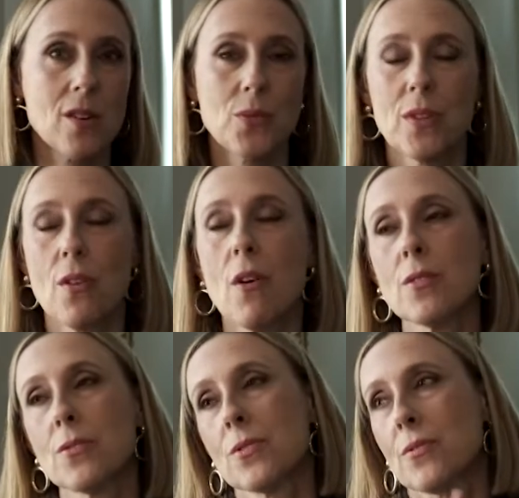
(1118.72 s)
with all
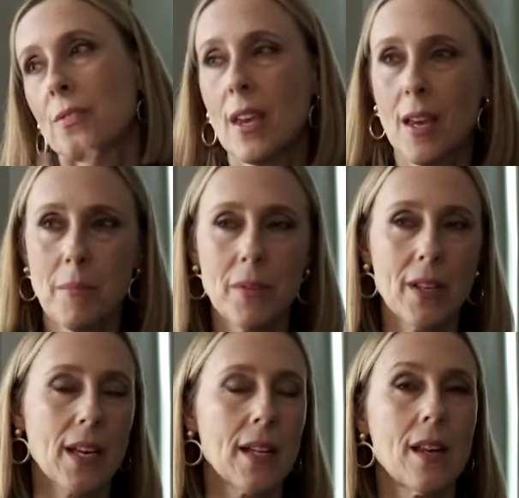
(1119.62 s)
sorts of
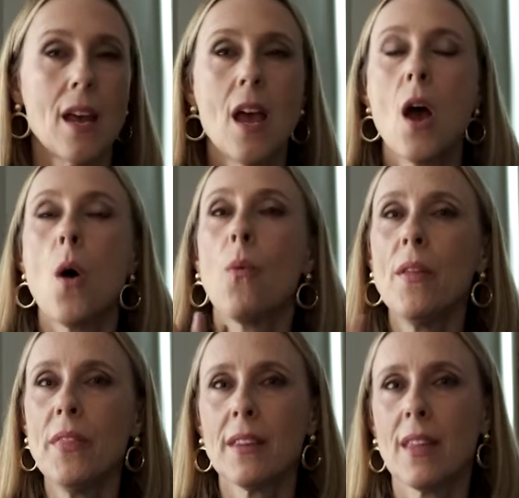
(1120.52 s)
cabling. And
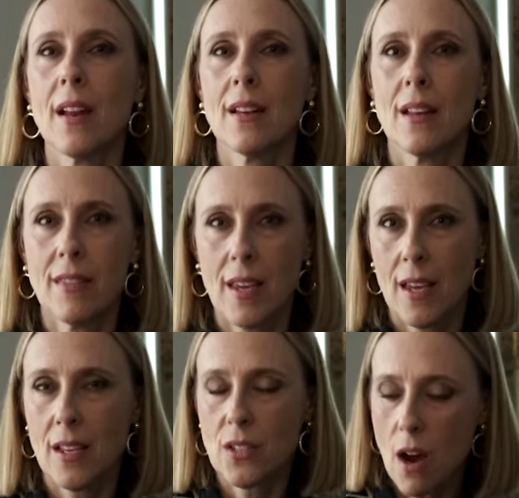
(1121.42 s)
one thing that
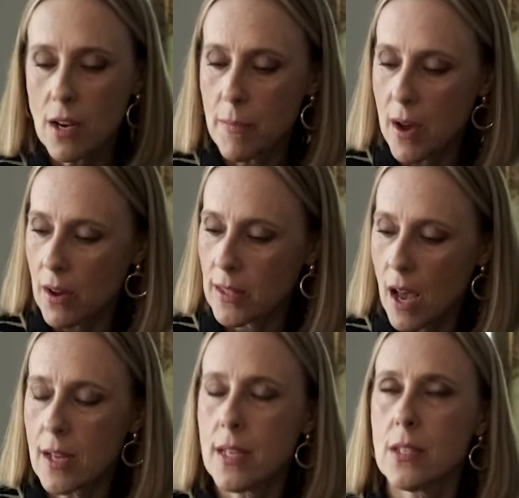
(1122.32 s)
they talk about a
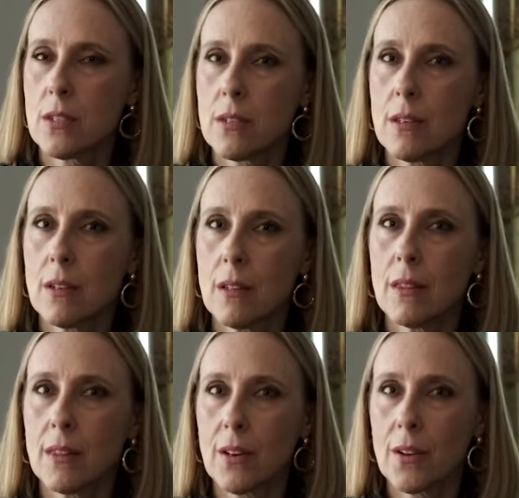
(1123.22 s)
lot is
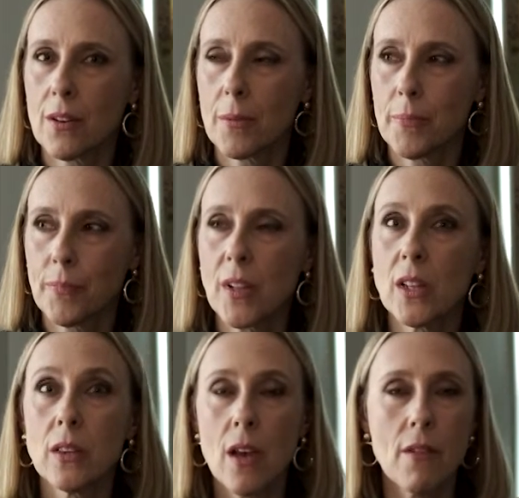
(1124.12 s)
their
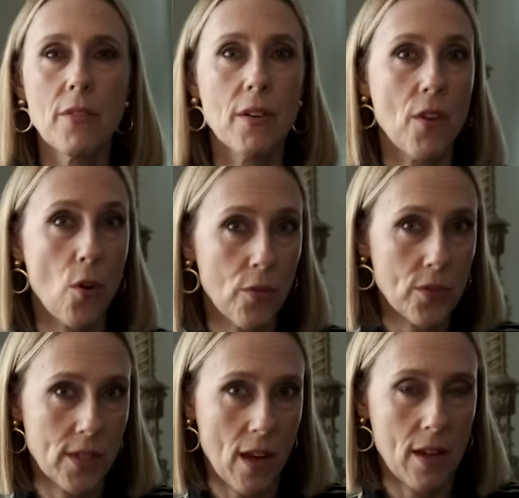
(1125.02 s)
love of
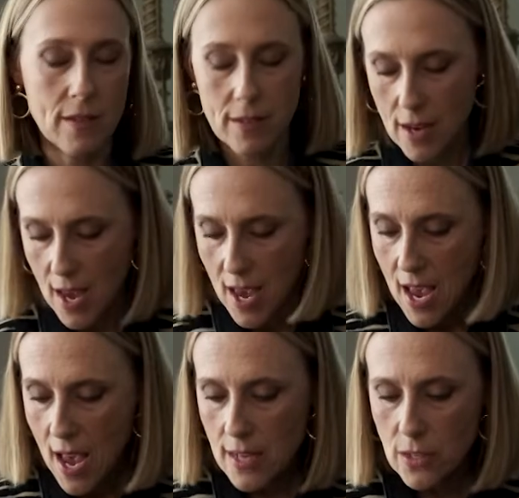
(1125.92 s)
oversized.
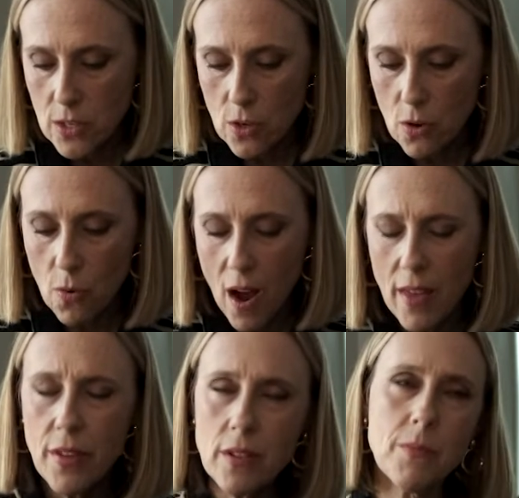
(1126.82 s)
And so I
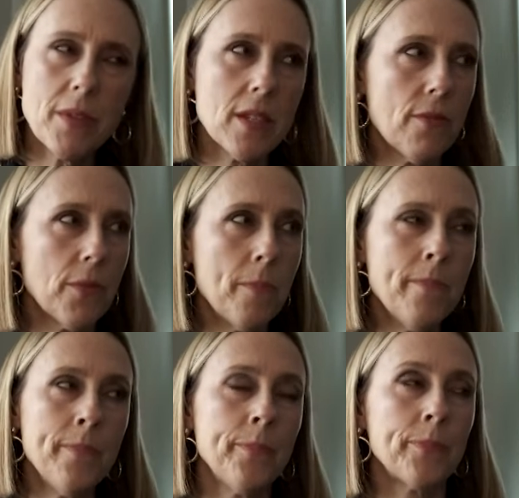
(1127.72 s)
thought to myself,
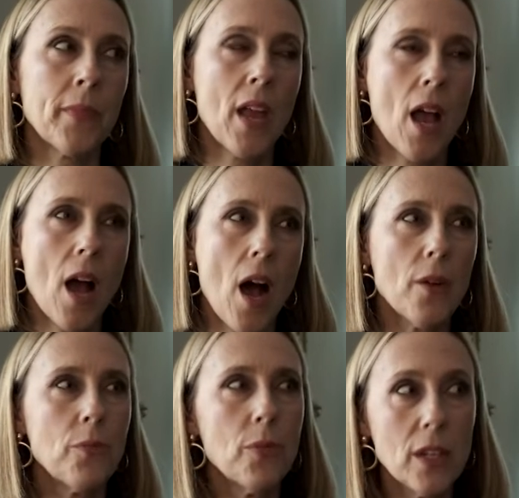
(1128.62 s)
I
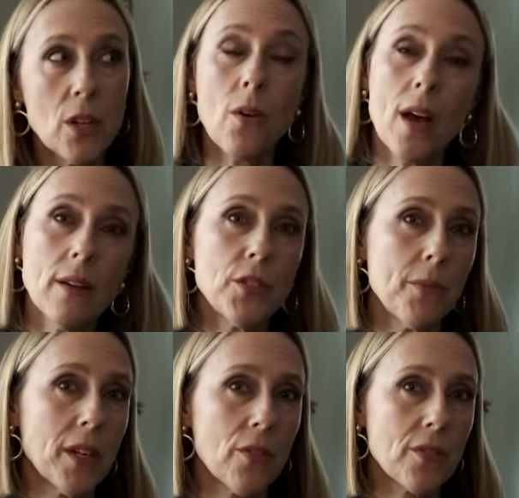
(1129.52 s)
really don't have too
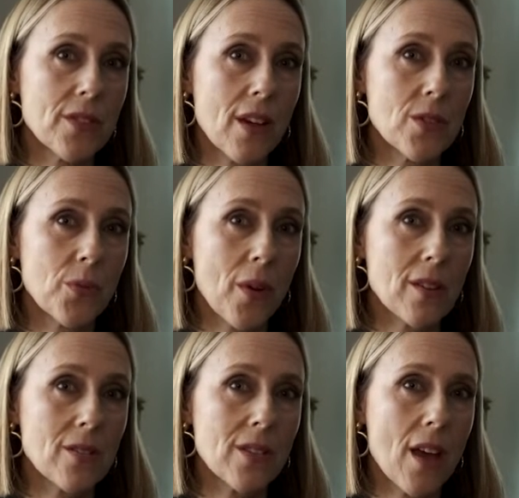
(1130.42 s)
many oversized
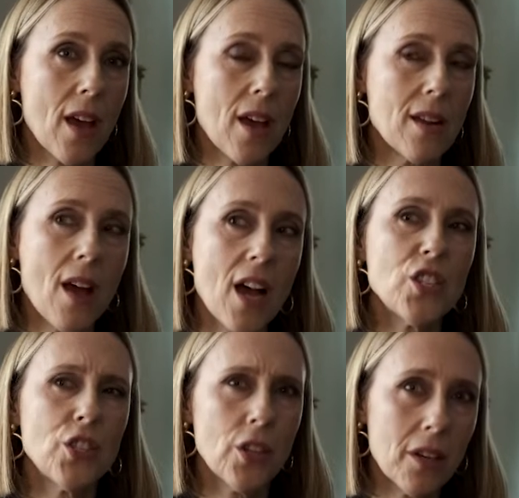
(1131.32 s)
sweaters, and I
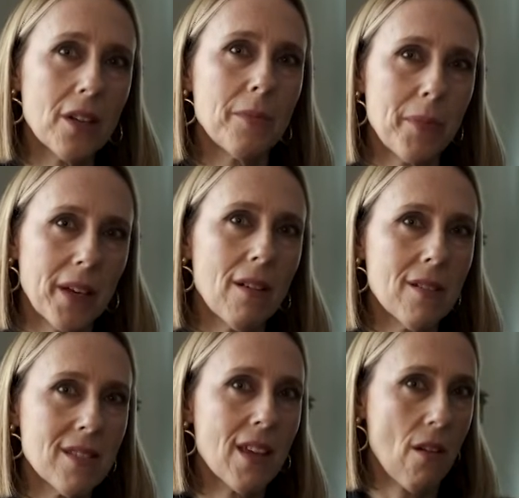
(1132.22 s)
should,
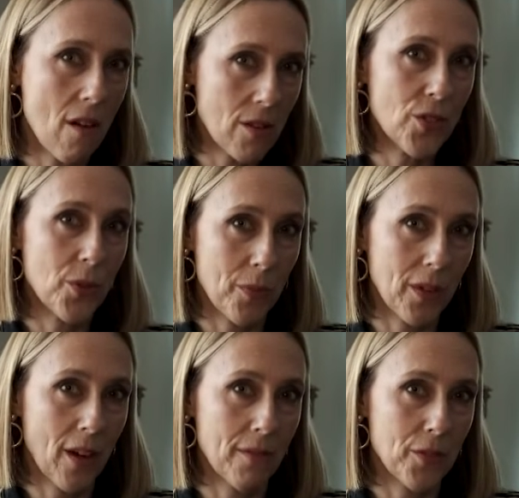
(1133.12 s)
because they are super
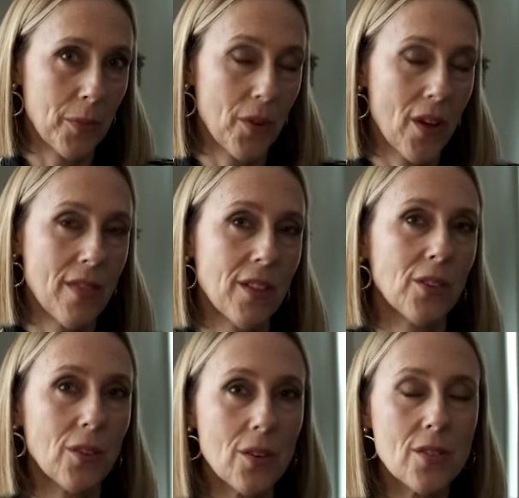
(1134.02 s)
comfortable. And the
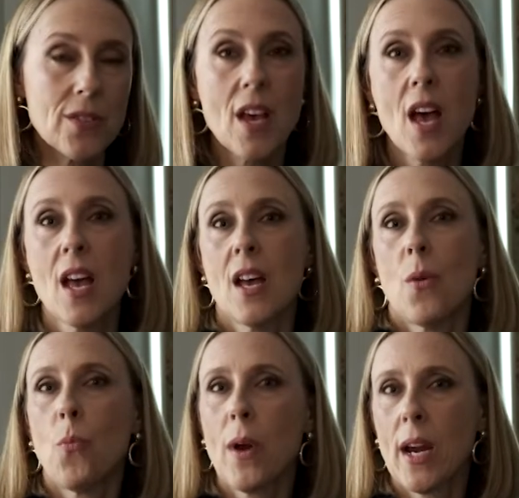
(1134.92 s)
girls
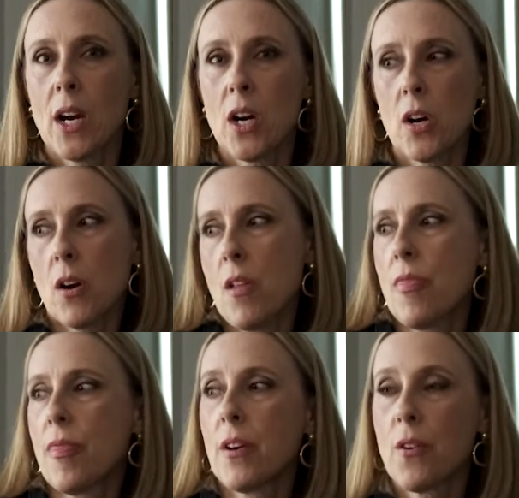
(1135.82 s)
wear
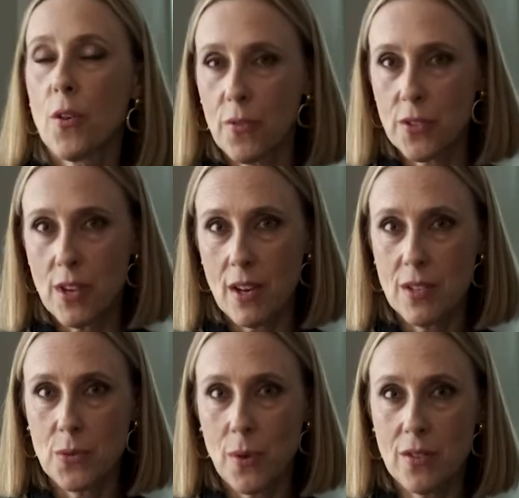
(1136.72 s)
their
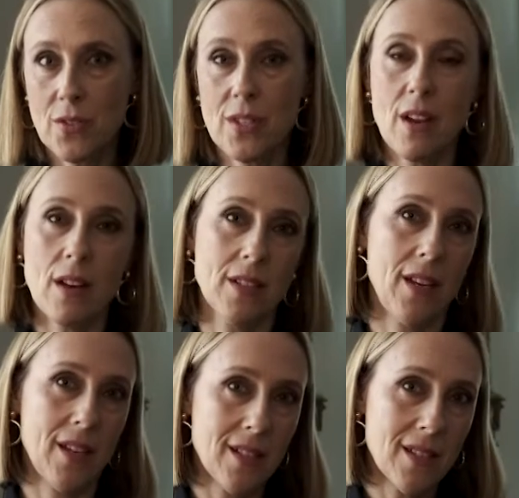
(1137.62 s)
oversized sweaters tucked
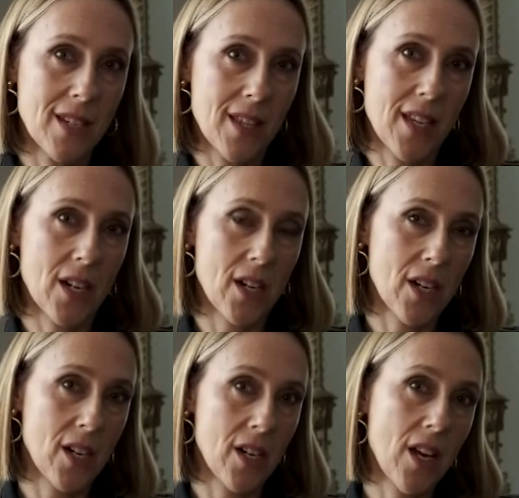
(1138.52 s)
into
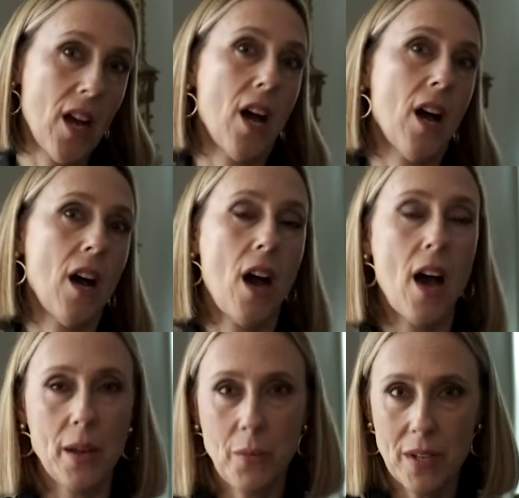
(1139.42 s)
their
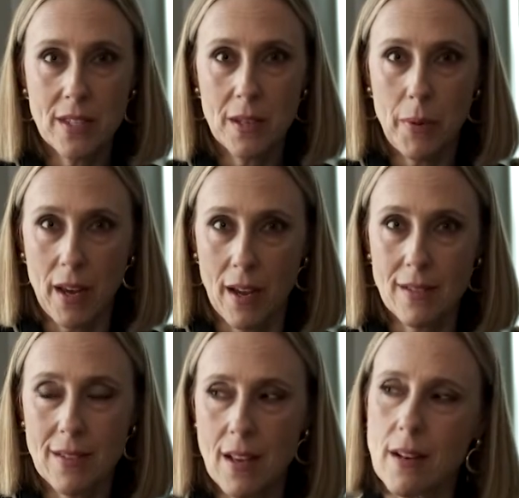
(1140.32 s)
high-waisted
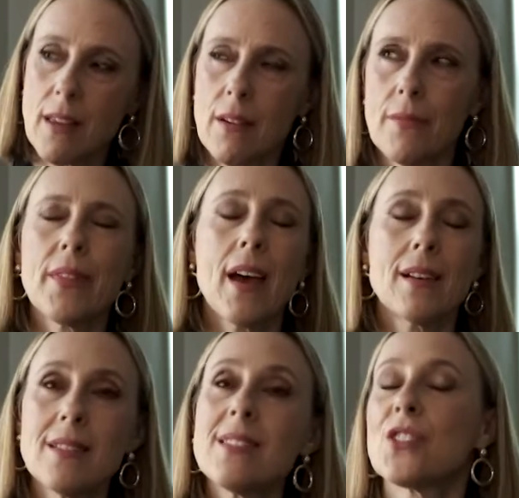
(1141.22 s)
pants, and I thought that
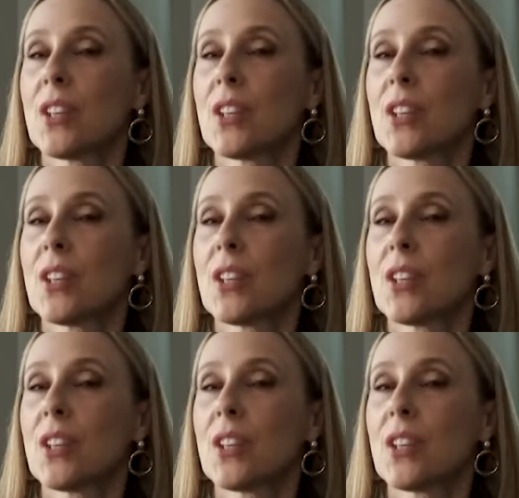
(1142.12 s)
is such a